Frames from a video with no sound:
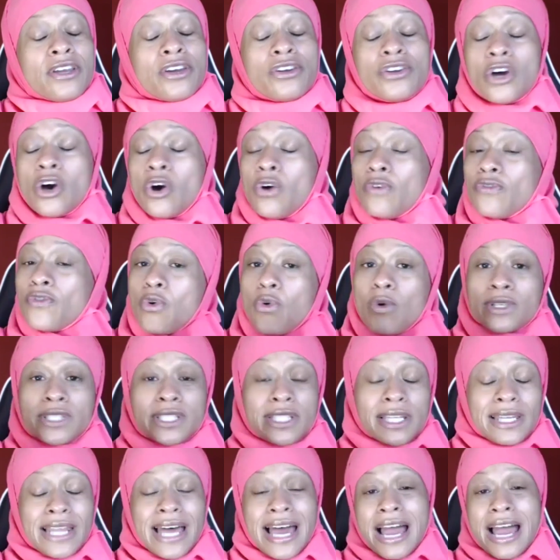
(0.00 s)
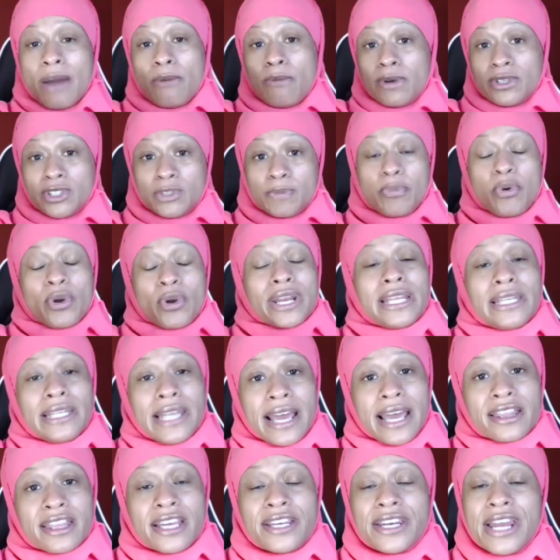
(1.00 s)
you know, of course, the line was pretty
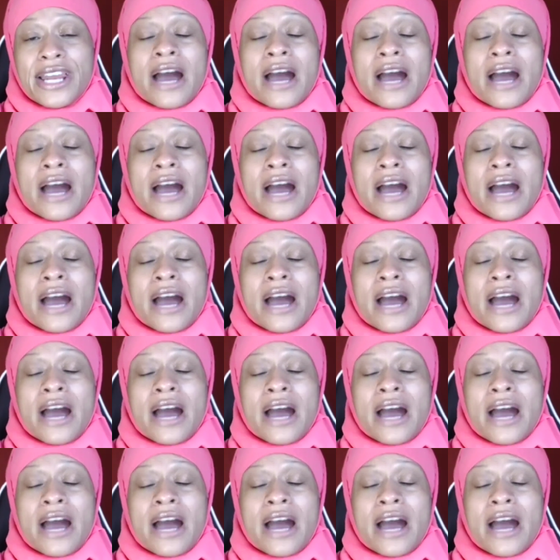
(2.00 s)
lengthy.